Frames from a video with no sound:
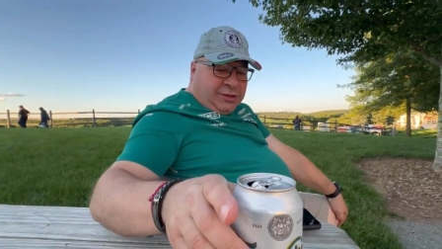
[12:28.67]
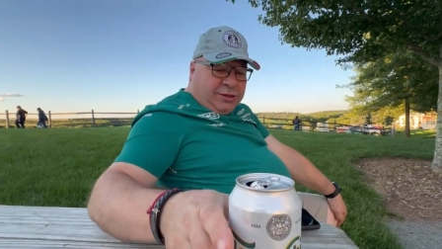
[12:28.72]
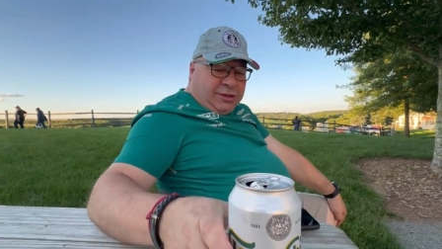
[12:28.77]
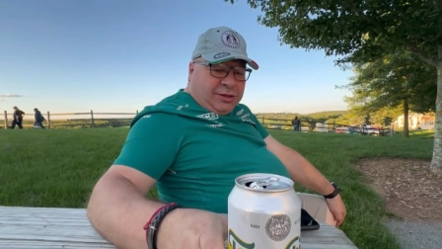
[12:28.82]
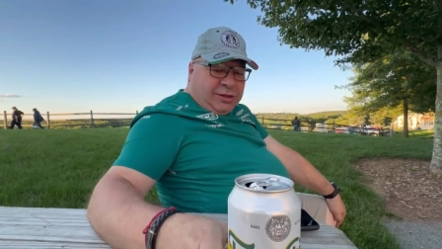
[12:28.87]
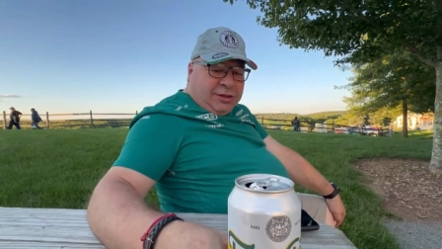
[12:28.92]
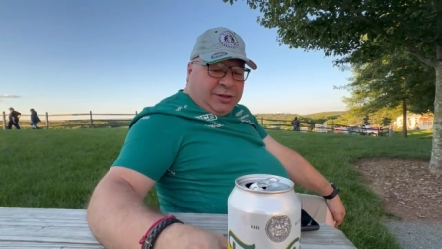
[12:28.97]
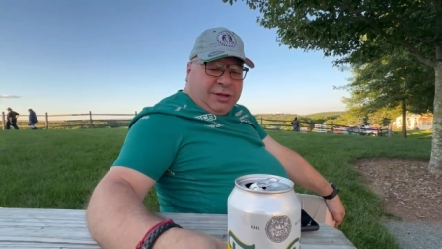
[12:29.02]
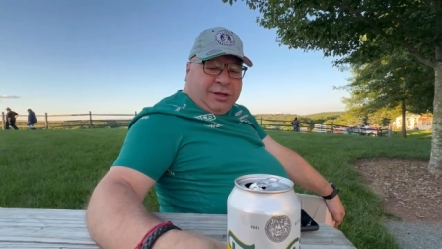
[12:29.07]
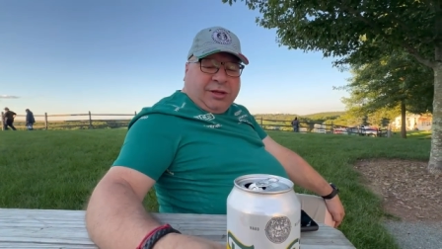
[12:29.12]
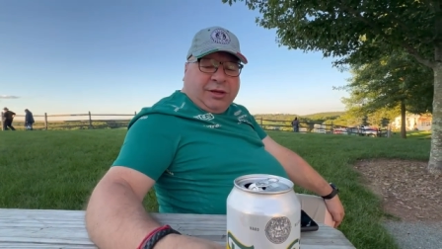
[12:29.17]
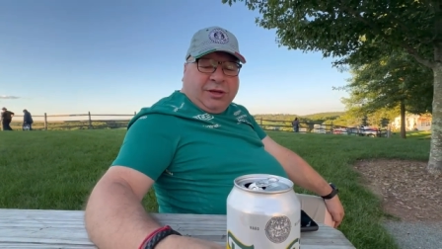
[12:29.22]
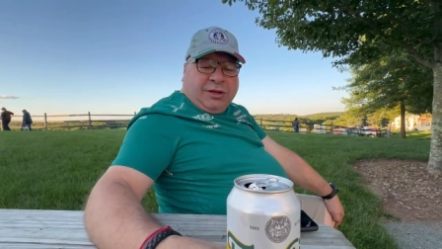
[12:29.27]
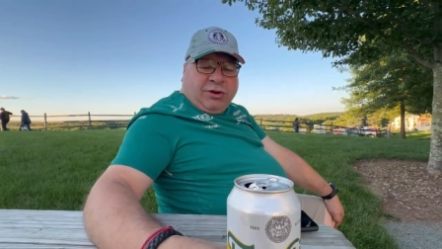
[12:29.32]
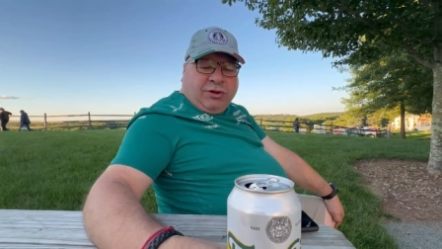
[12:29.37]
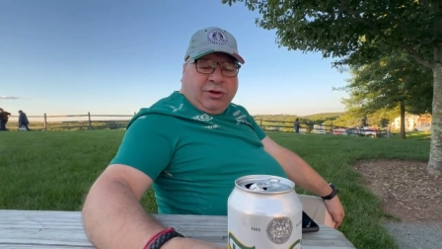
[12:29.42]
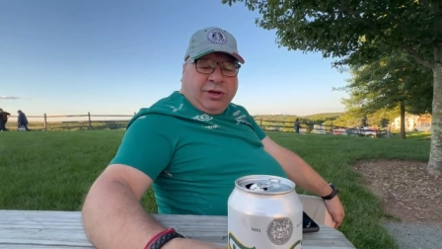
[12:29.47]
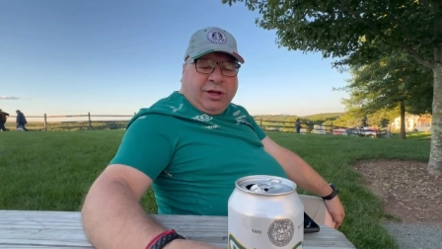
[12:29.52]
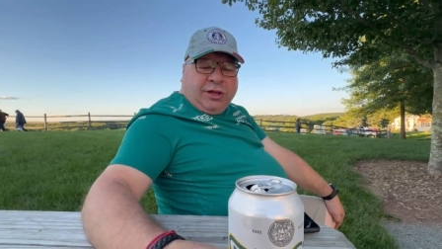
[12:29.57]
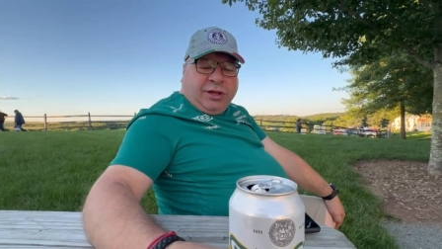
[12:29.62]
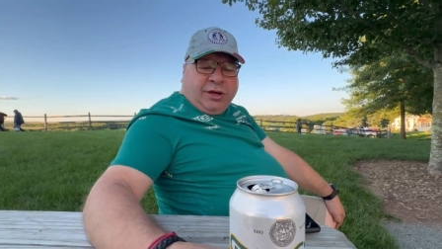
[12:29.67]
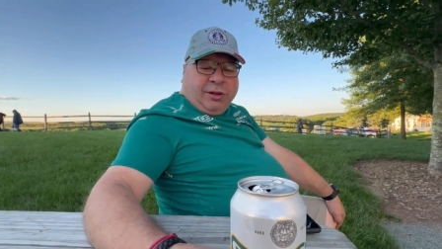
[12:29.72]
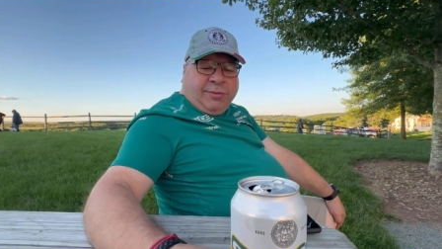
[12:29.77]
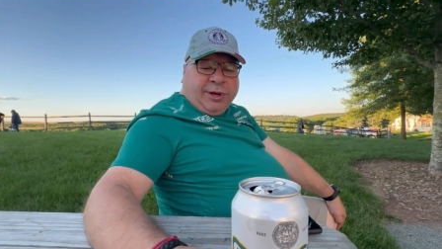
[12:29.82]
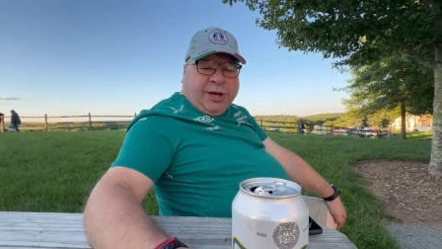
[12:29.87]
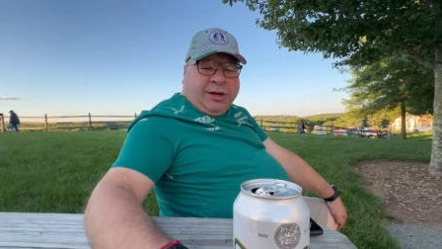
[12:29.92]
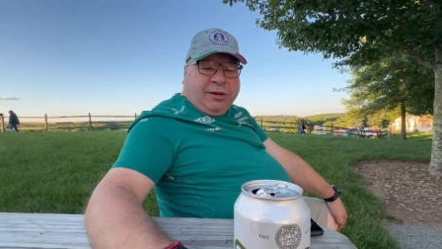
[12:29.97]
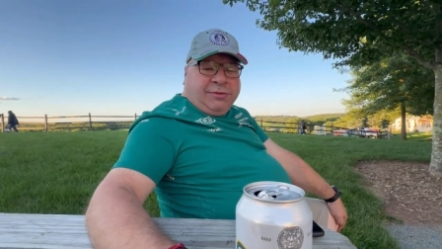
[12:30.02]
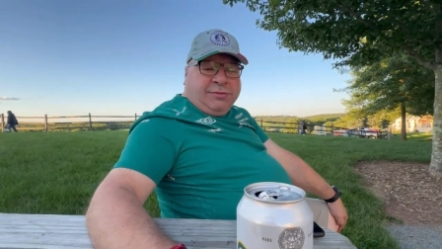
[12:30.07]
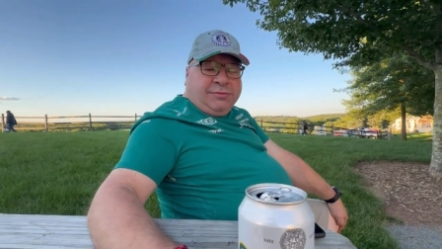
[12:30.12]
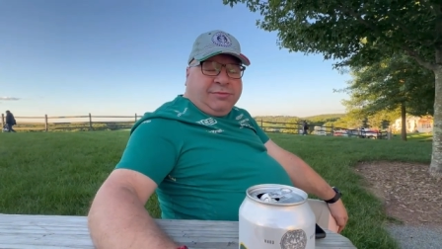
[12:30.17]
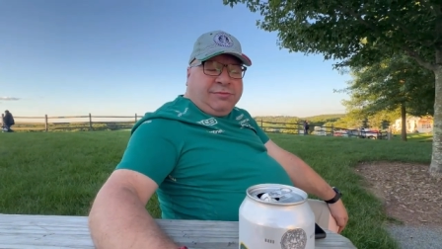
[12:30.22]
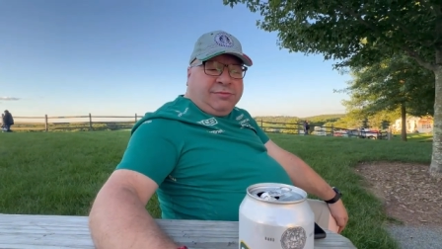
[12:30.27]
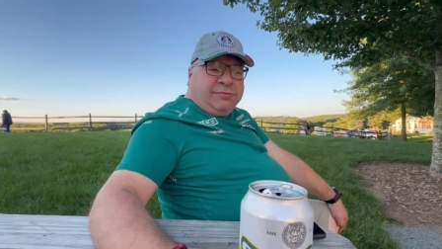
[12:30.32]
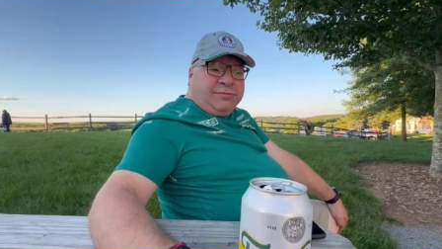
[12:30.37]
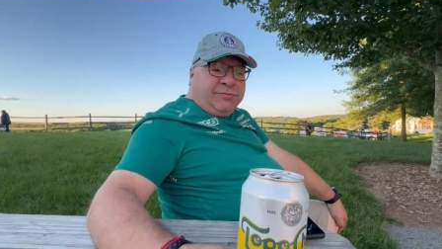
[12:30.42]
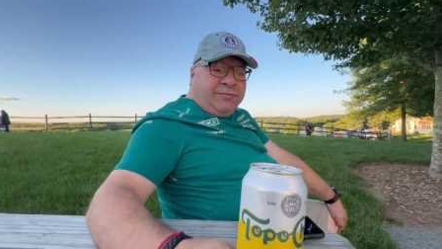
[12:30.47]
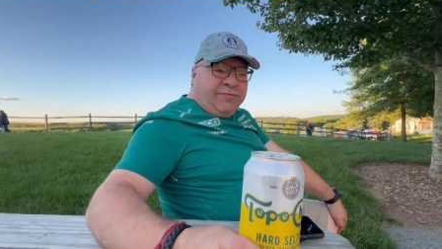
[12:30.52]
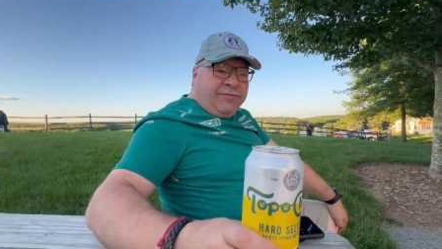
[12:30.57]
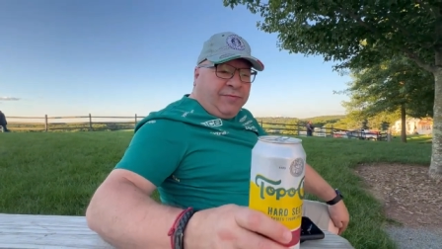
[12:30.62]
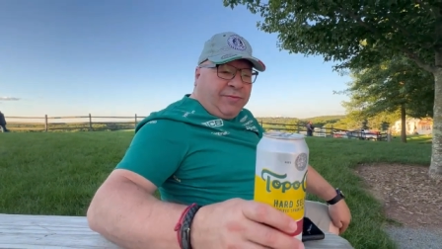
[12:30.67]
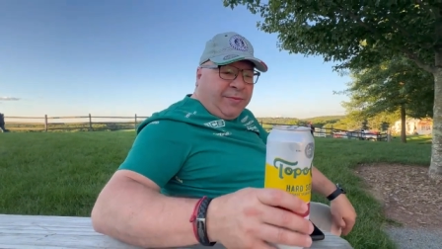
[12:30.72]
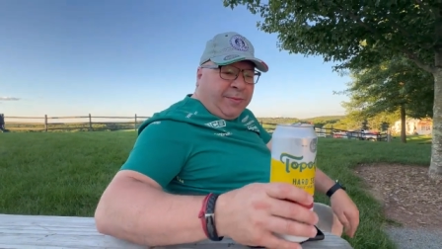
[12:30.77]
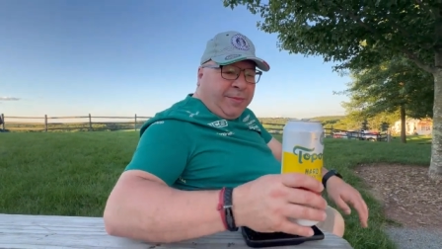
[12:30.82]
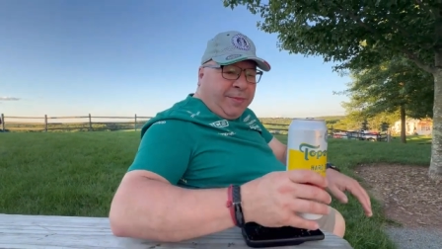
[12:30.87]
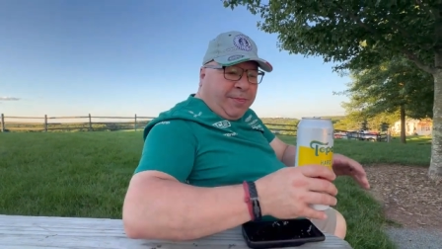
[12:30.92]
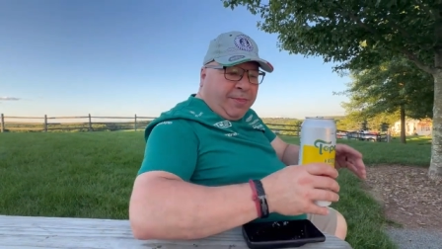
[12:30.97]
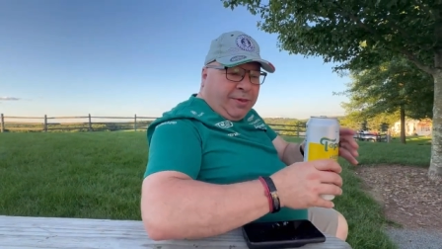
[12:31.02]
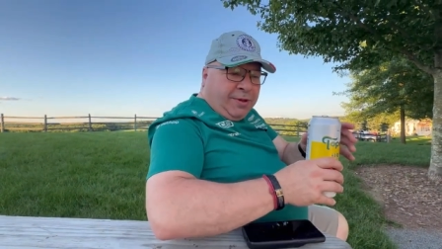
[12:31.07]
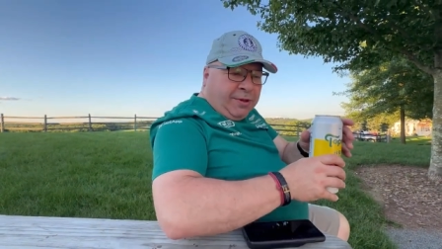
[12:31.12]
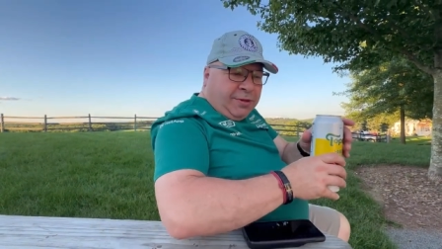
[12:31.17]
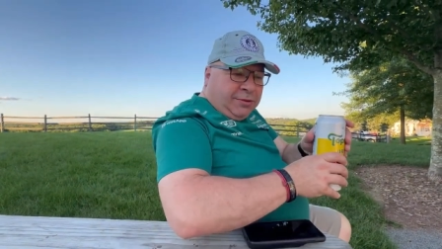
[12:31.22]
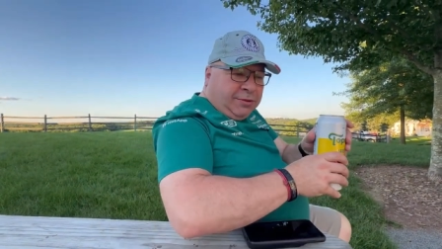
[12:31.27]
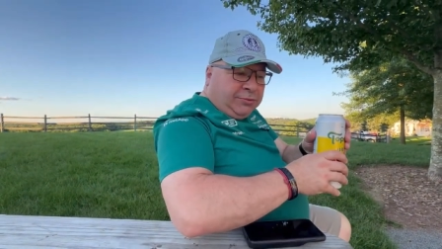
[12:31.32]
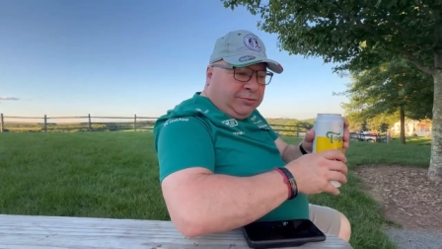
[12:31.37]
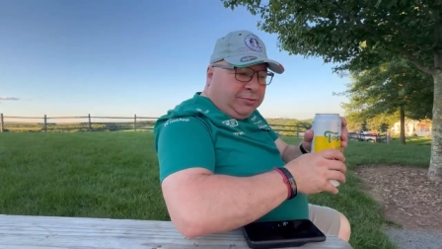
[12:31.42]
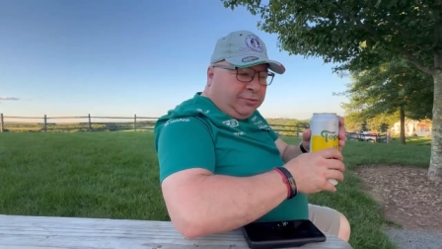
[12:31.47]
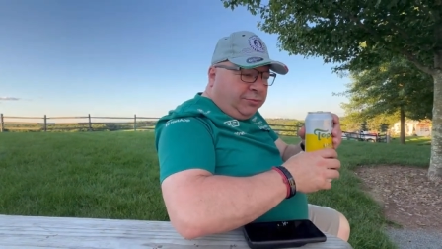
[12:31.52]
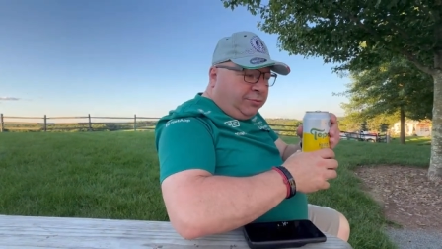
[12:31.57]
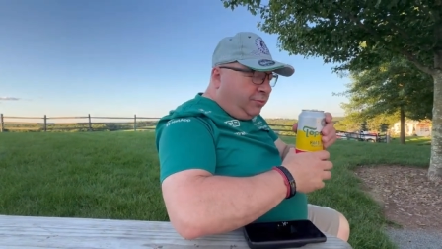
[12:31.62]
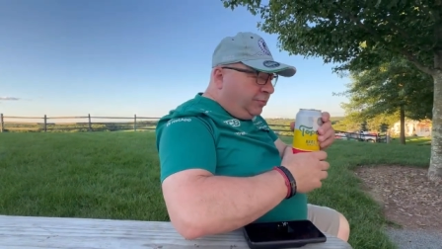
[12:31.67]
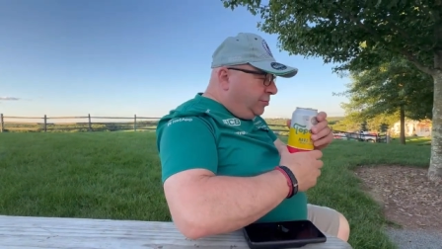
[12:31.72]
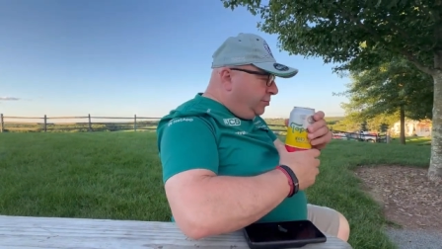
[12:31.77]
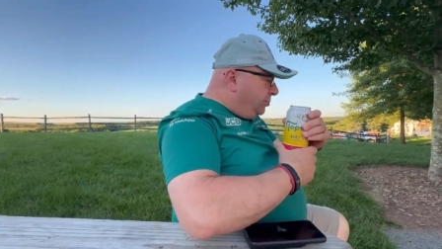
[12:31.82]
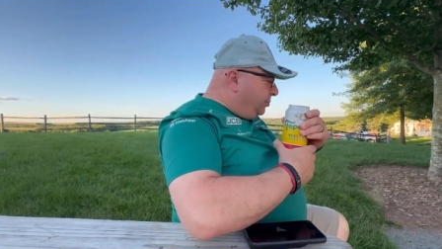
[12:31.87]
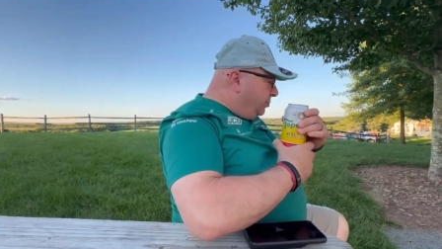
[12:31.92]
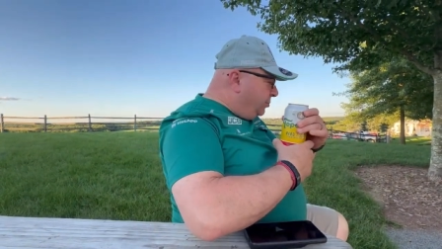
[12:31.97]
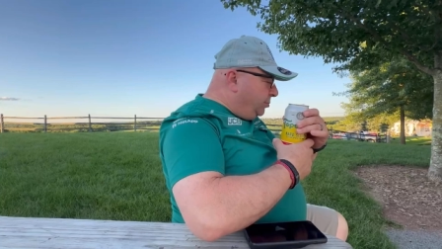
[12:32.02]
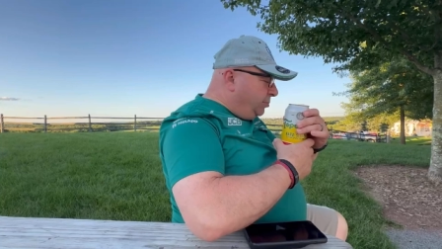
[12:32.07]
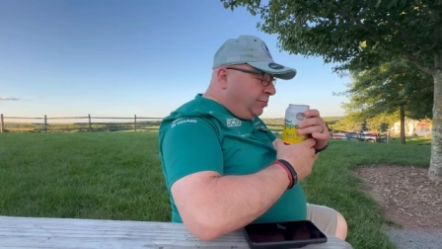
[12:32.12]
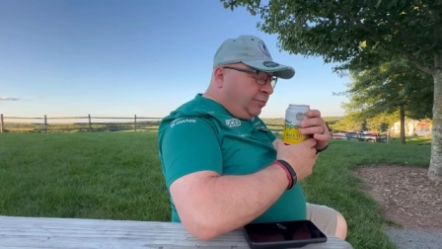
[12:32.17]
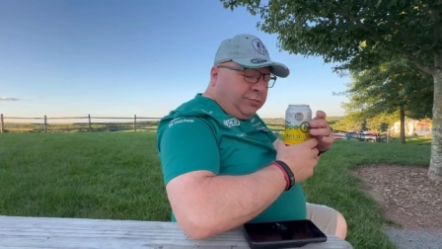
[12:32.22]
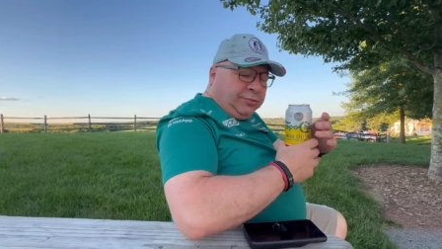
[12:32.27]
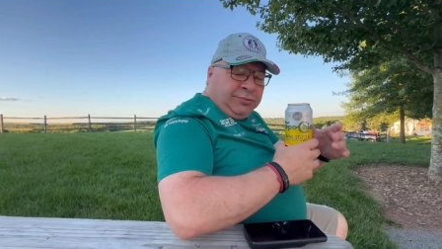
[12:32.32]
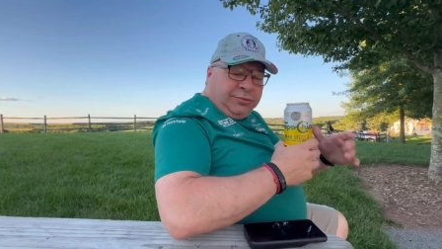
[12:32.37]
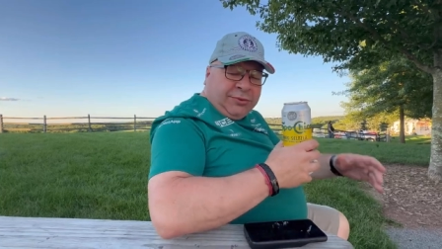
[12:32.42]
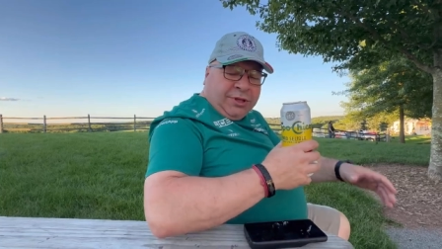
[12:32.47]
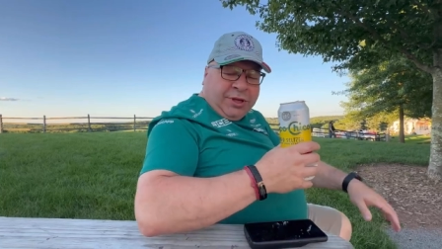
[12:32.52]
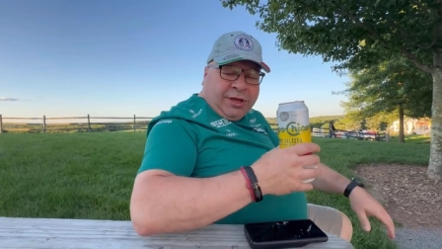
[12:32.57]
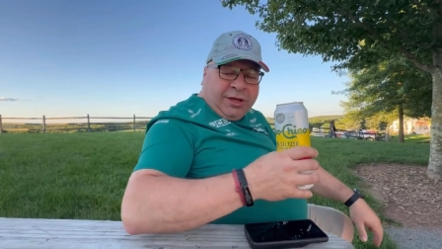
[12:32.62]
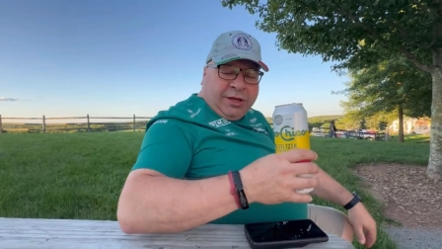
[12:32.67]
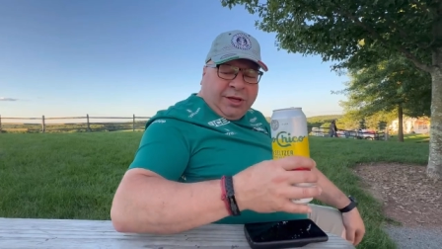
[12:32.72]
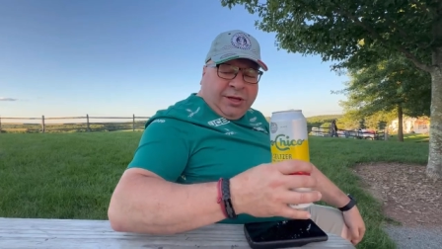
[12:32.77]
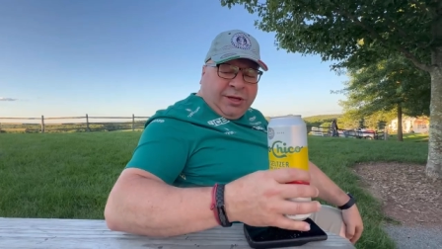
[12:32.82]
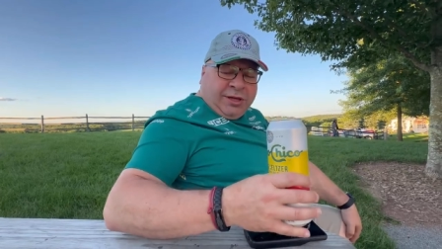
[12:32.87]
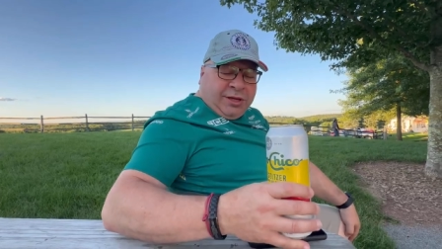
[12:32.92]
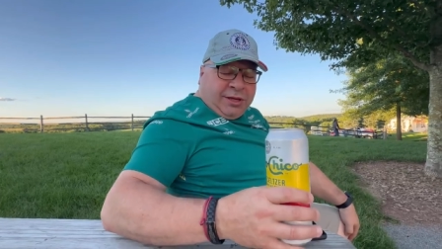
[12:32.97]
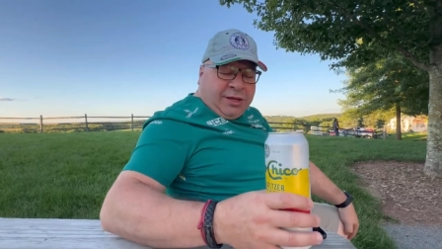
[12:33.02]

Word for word: Mm, only a little bit. Okay. And I.